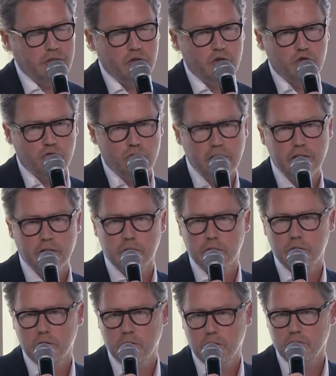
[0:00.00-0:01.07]

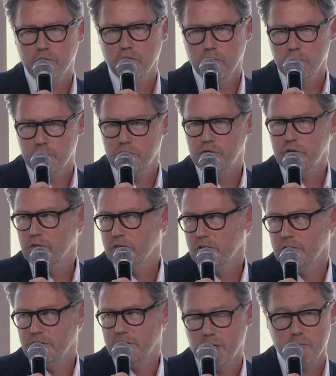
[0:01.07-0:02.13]
trillion of dollars
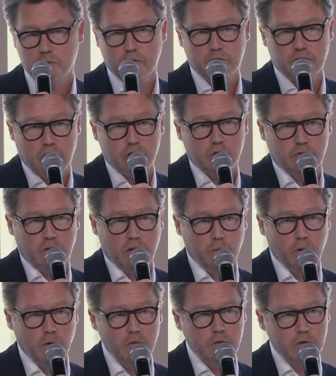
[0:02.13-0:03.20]
in terms of cash
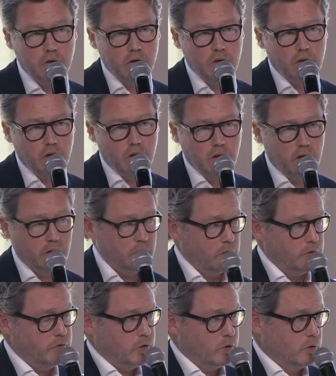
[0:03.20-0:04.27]
available. And
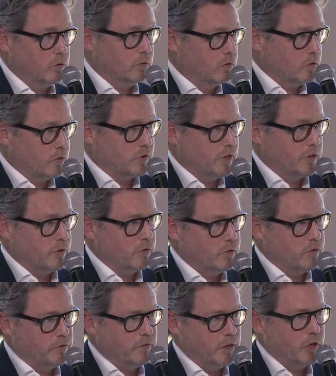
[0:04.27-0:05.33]
if you consider
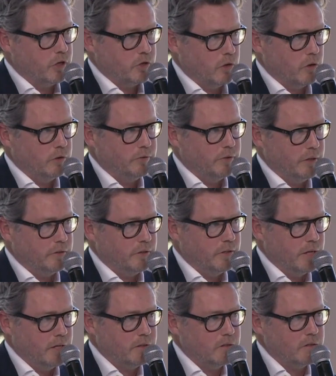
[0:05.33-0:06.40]
the financial
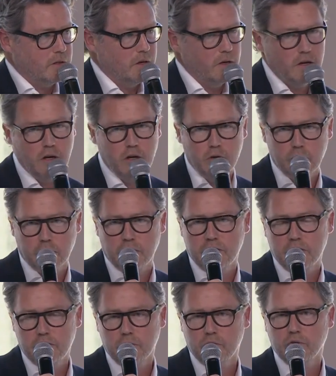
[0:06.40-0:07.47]
indebtedness, you can
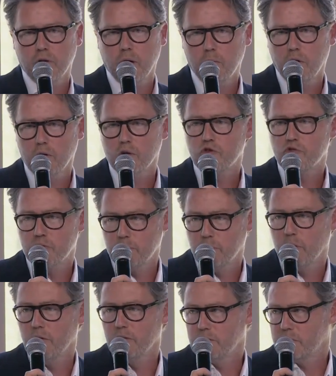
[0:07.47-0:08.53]
even double or
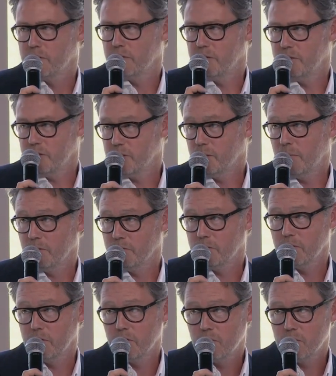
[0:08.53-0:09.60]
triple this amount.
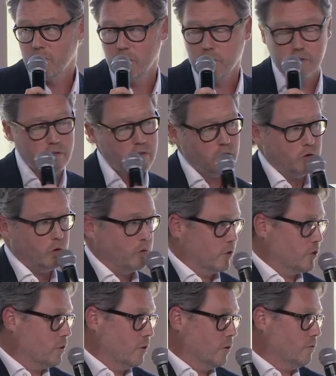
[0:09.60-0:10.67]
So it's not a
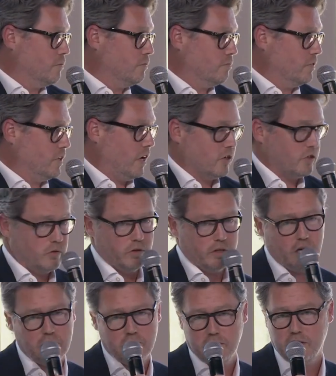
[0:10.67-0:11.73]
question of cash. The
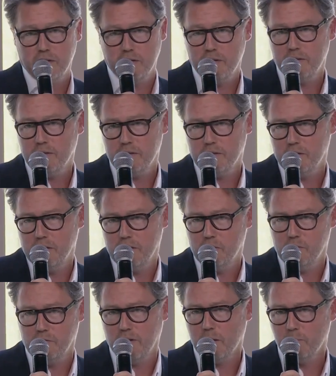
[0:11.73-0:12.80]
cash is here and
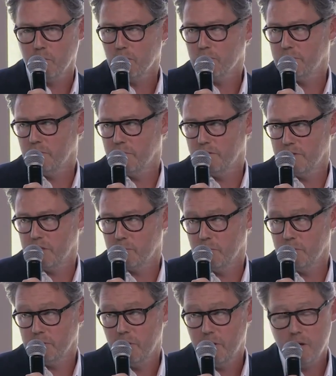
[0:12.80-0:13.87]
is available for
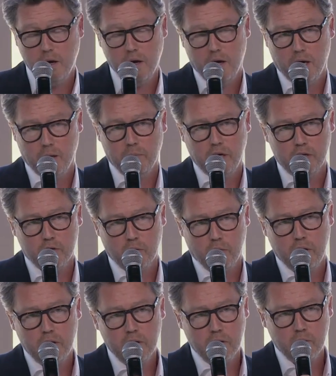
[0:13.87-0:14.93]
investment. And by the
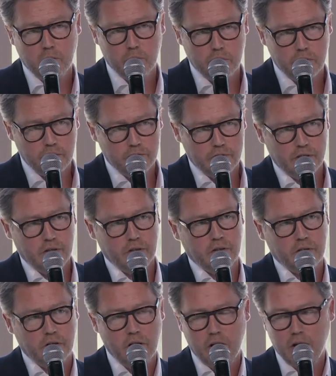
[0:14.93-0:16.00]
way, we have seen